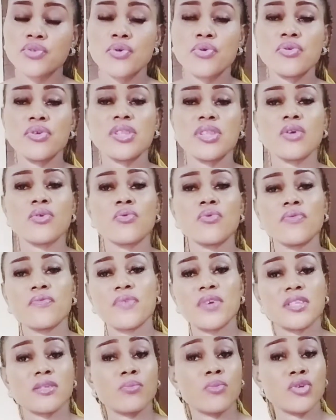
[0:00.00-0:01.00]
So you need a good
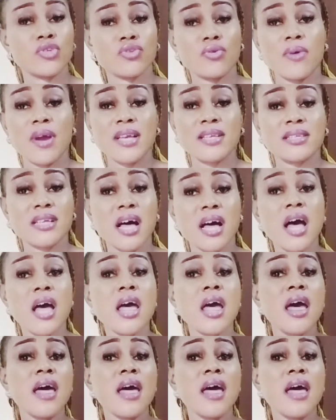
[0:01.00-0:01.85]
face moisturizer